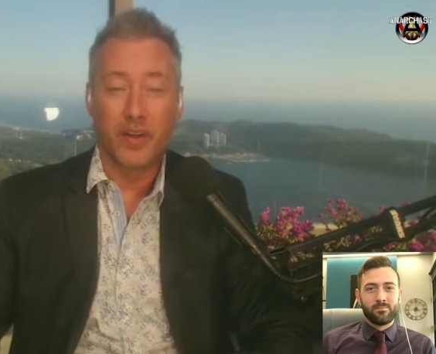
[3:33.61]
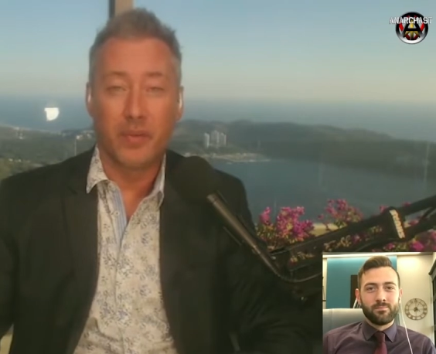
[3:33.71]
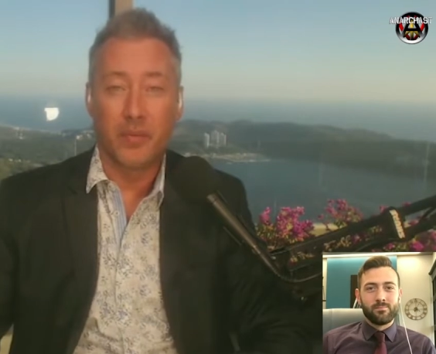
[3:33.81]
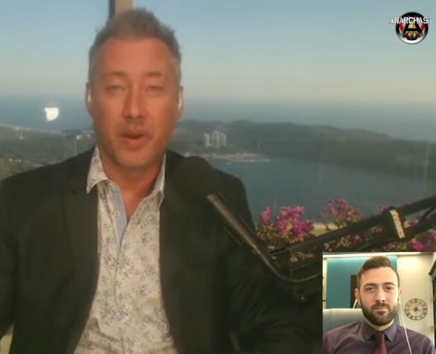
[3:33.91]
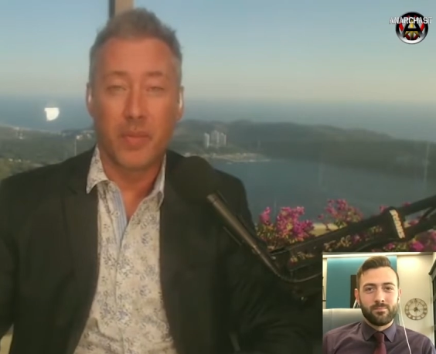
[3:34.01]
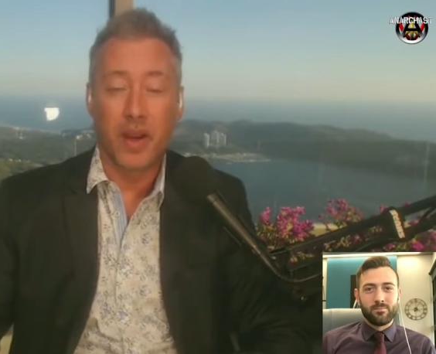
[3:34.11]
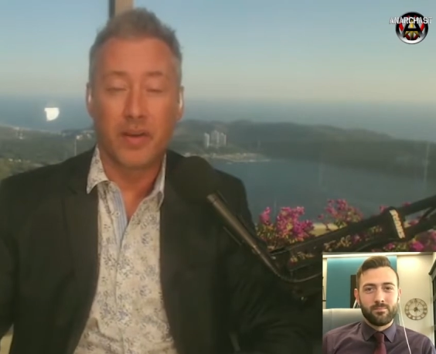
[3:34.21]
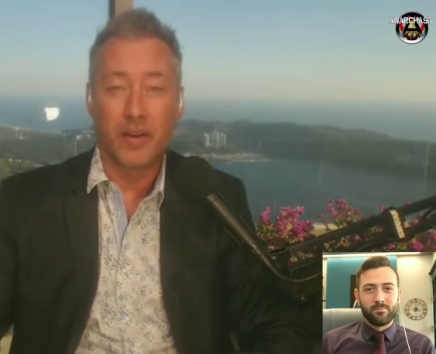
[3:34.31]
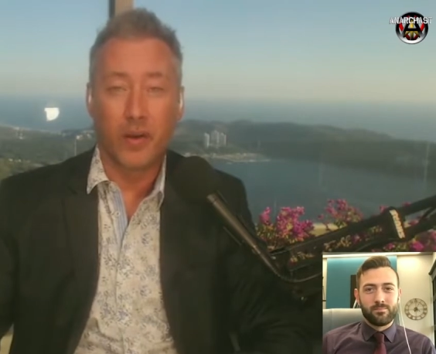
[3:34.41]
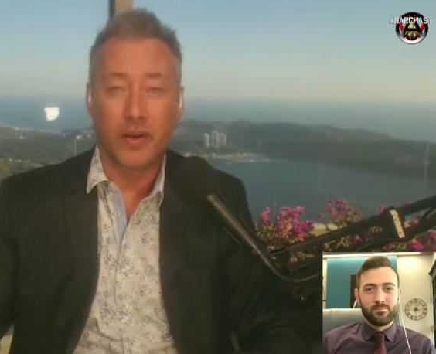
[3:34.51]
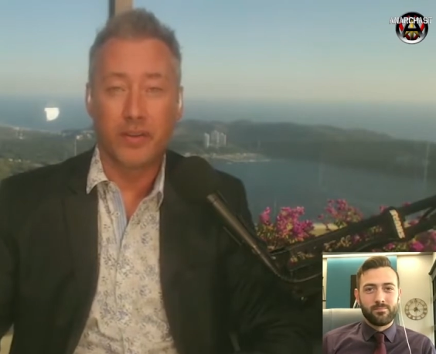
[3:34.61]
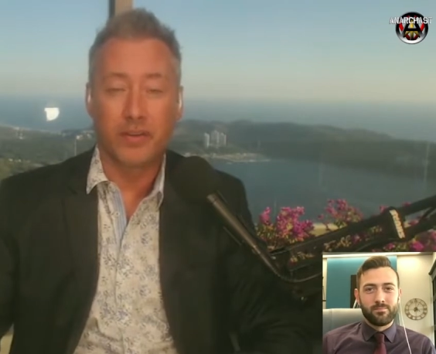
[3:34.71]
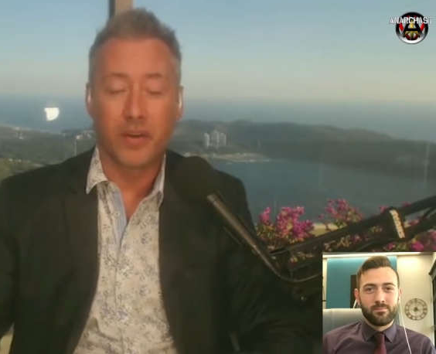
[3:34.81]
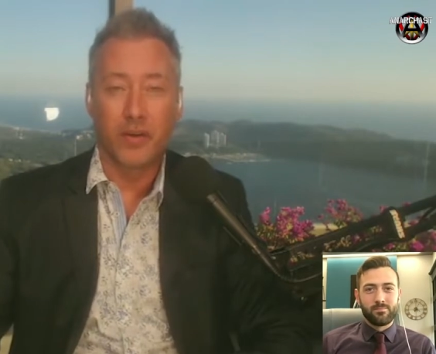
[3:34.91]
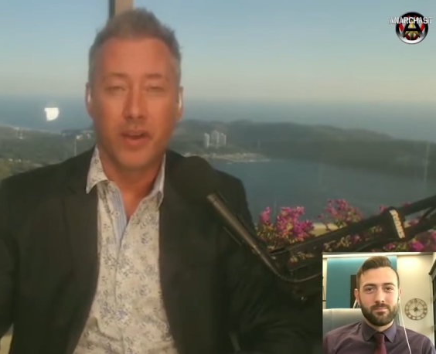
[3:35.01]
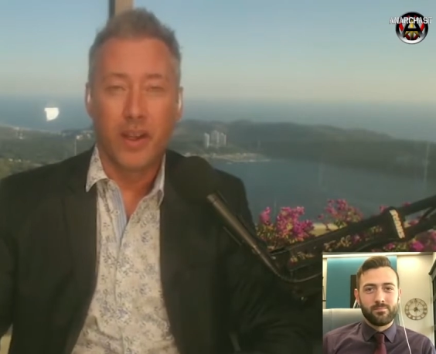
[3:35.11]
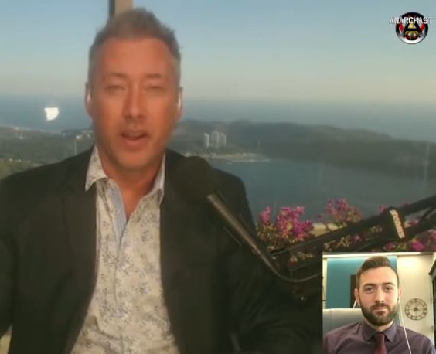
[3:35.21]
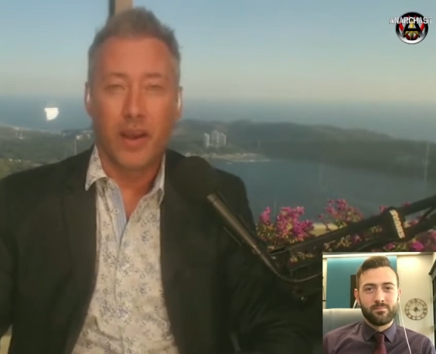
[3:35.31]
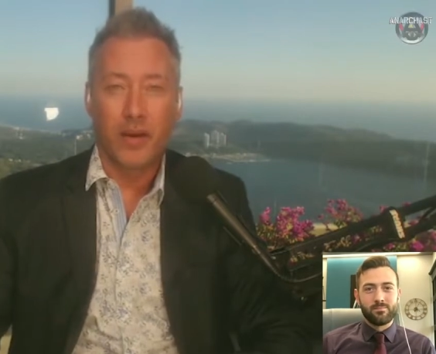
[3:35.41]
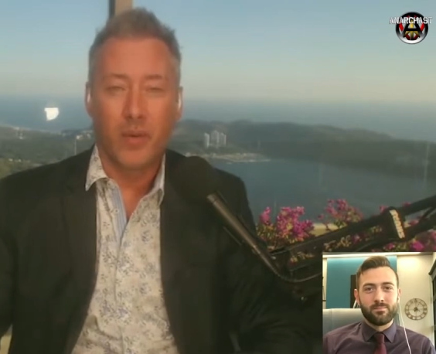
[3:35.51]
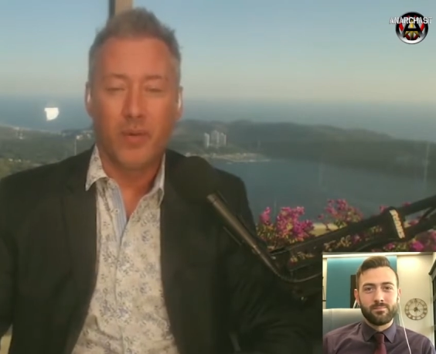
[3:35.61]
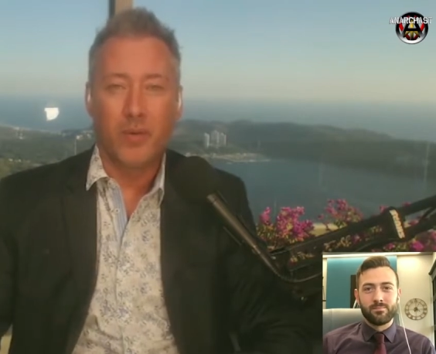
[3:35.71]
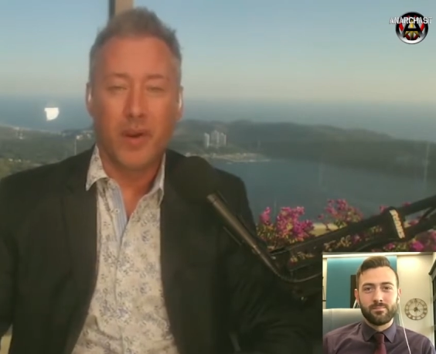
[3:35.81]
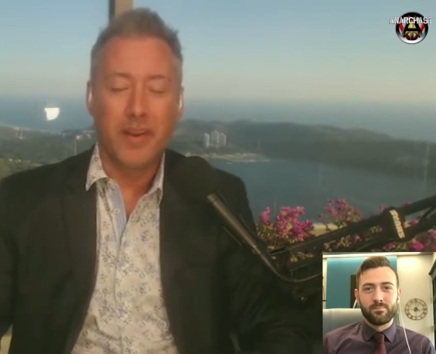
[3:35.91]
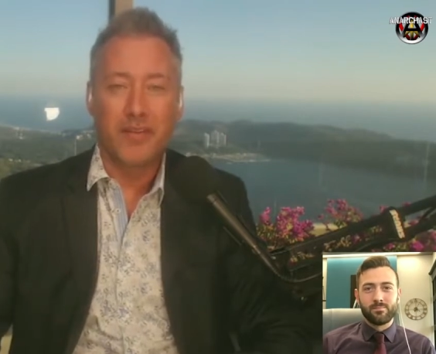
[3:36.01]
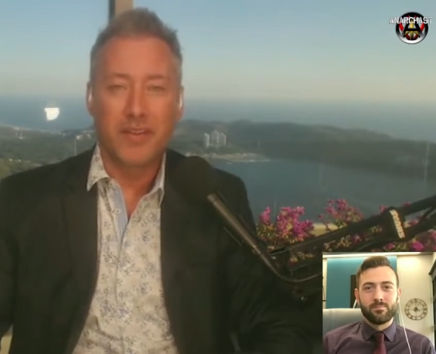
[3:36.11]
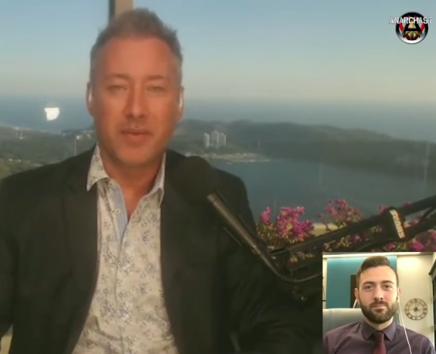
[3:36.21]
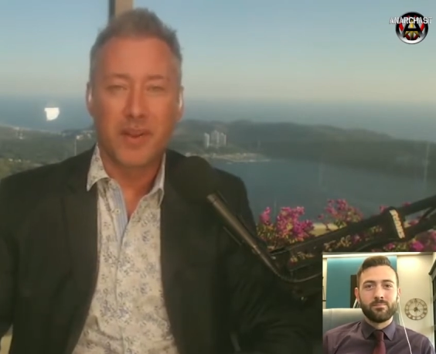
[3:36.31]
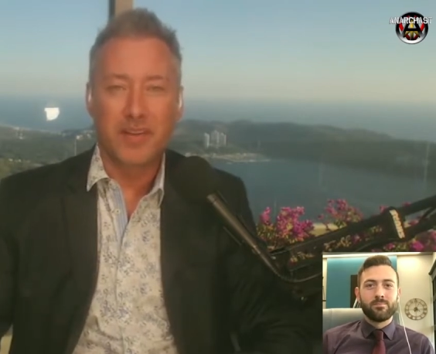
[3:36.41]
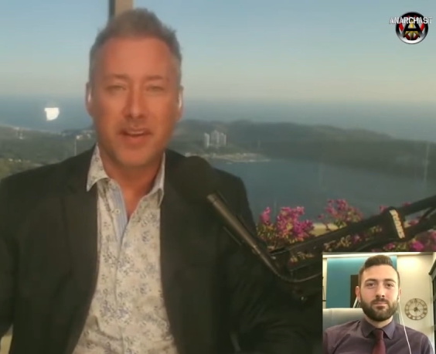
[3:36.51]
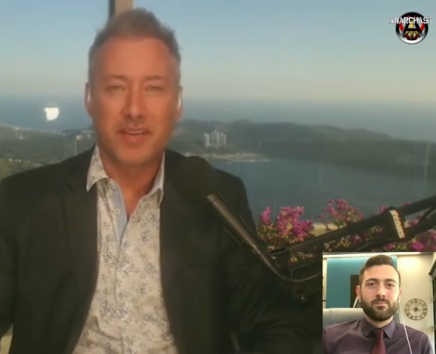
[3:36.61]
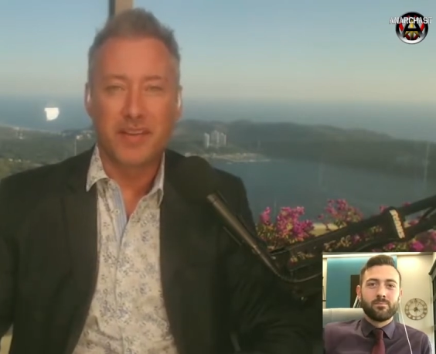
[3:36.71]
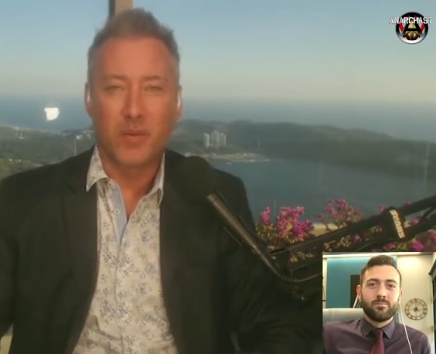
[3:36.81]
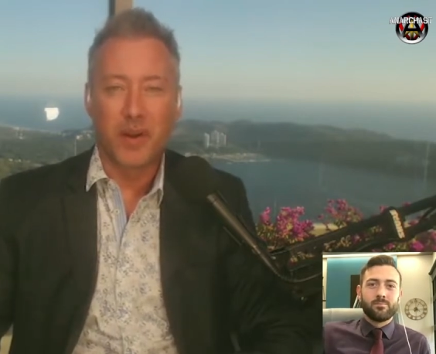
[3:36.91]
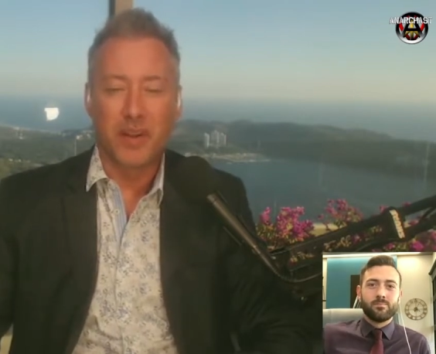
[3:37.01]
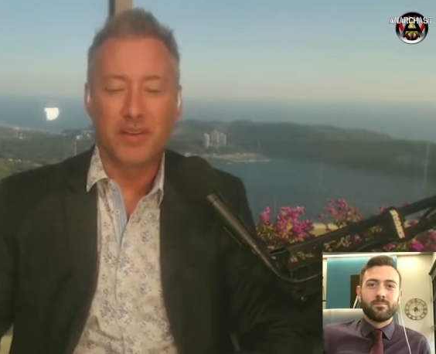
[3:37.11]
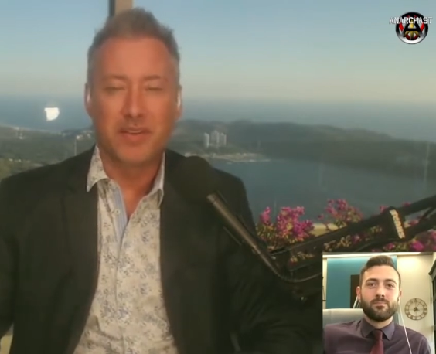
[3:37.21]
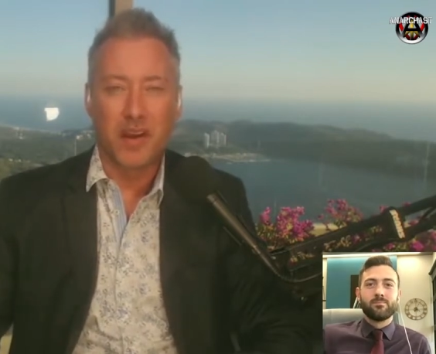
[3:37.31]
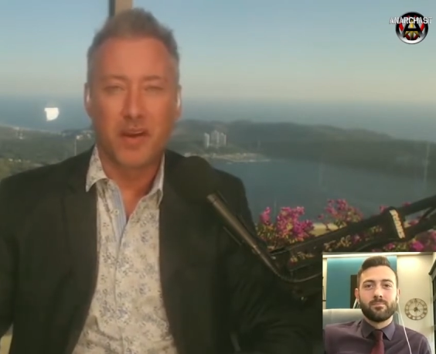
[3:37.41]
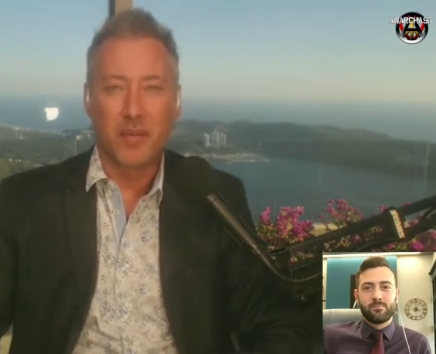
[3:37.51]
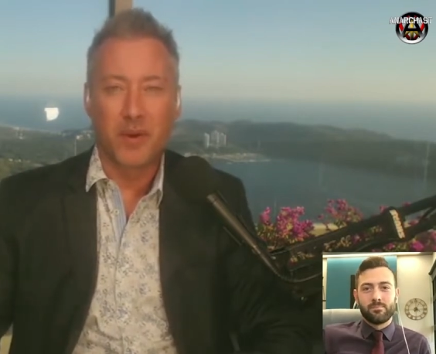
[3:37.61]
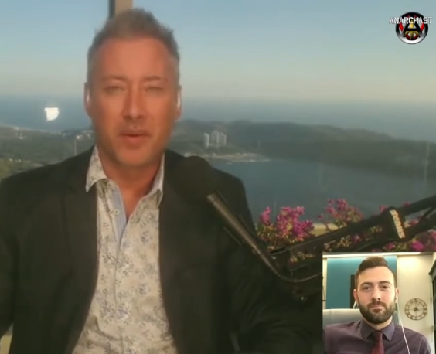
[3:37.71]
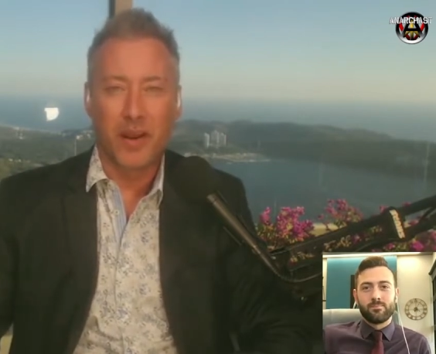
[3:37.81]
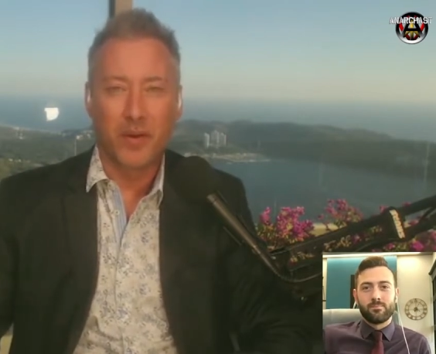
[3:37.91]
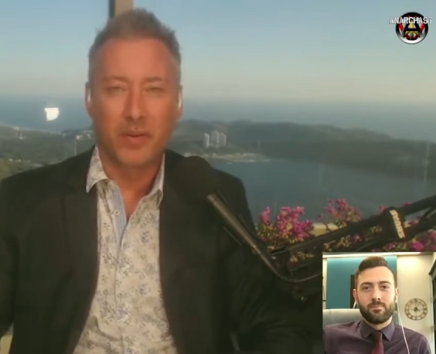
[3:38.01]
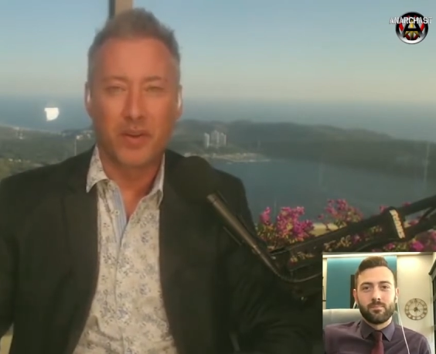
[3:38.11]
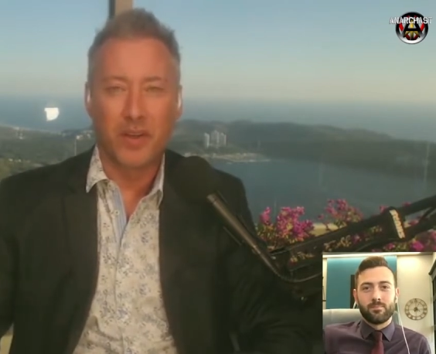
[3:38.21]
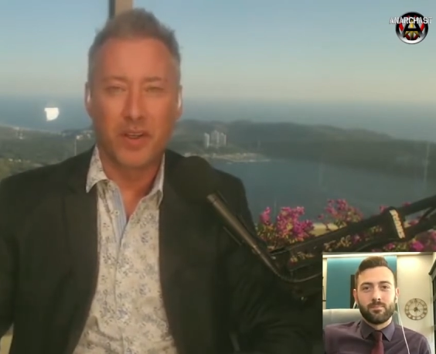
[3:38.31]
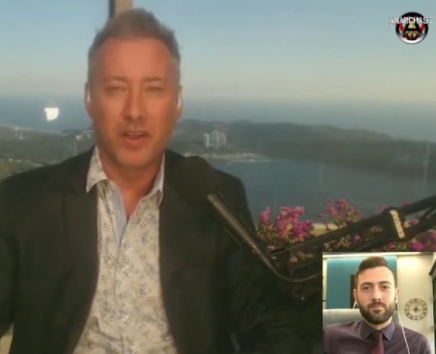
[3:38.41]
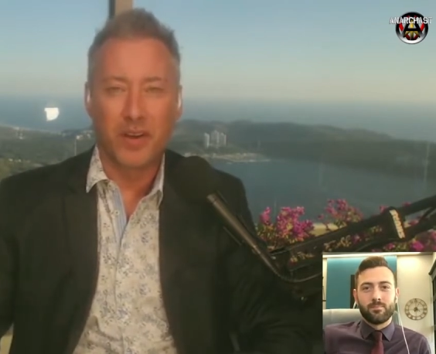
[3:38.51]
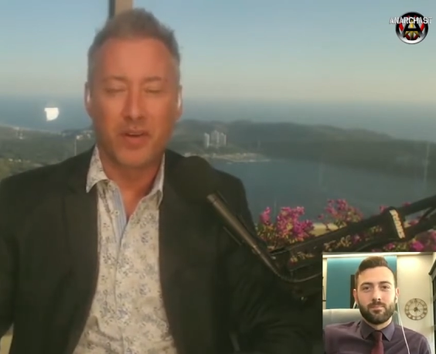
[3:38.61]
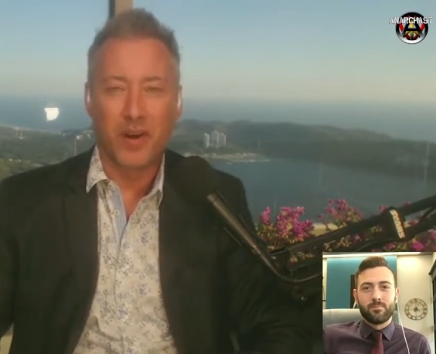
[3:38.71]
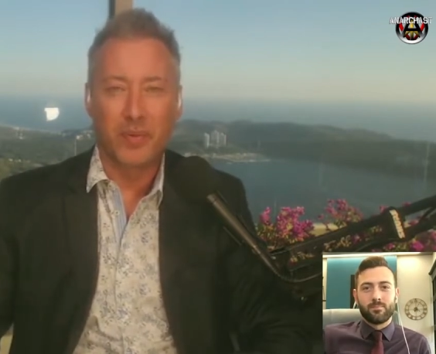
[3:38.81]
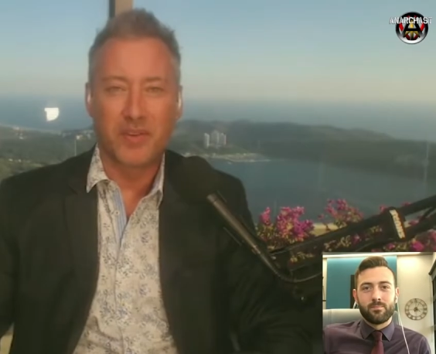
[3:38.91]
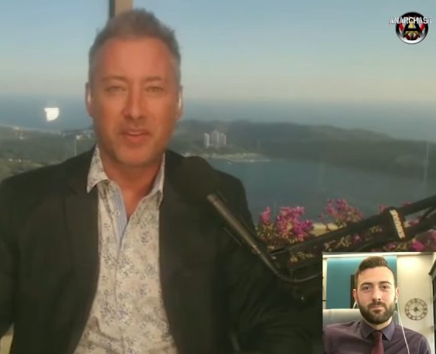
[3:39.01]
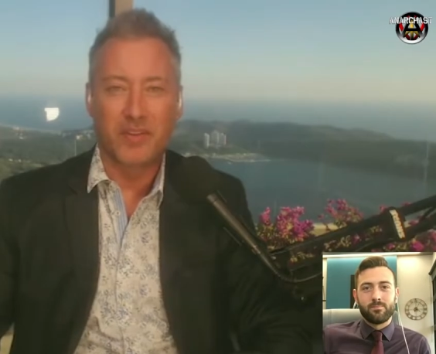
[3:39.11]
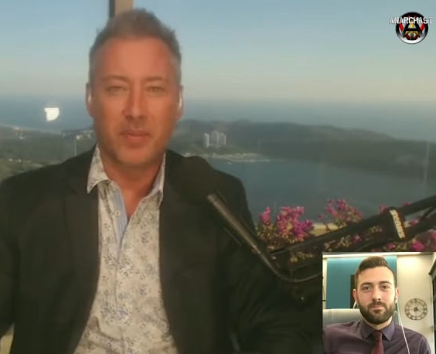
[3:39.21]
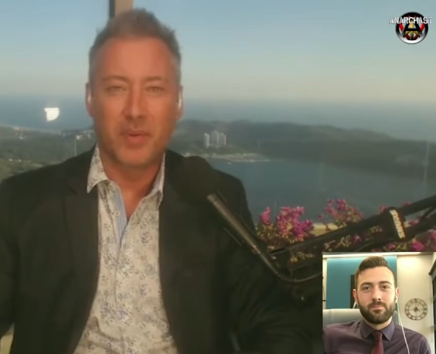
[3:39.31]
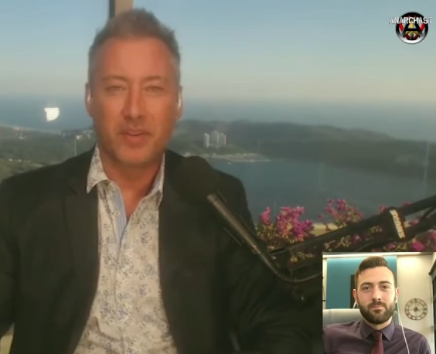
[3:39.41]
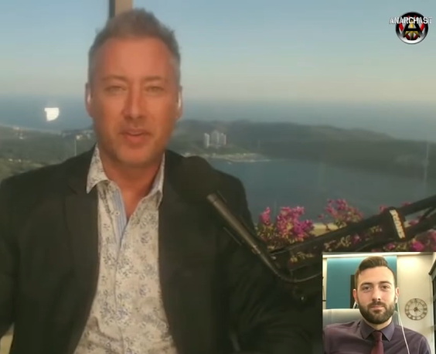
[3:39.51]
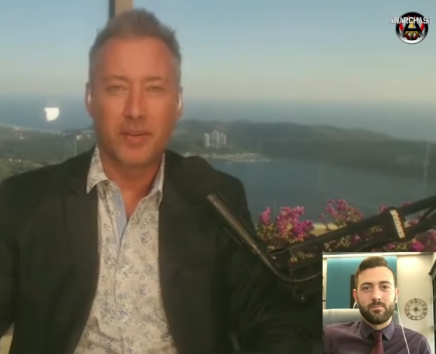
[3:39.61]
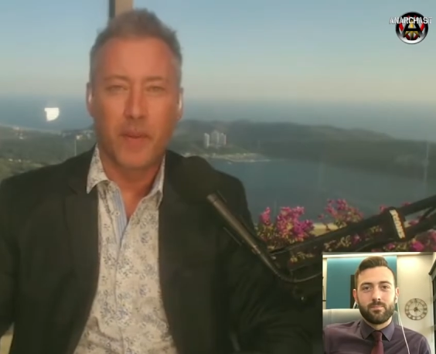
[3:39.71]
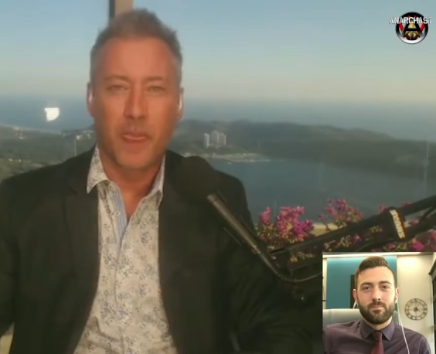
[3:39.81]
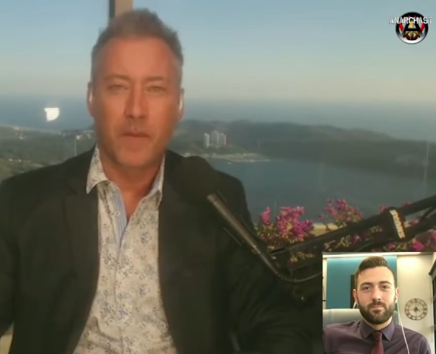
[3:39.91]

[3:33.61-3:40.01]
Speaker 1: freedom-minded lawyers. So wh why don't you give us some insights into what you saw about how dirty and corrupt the system is?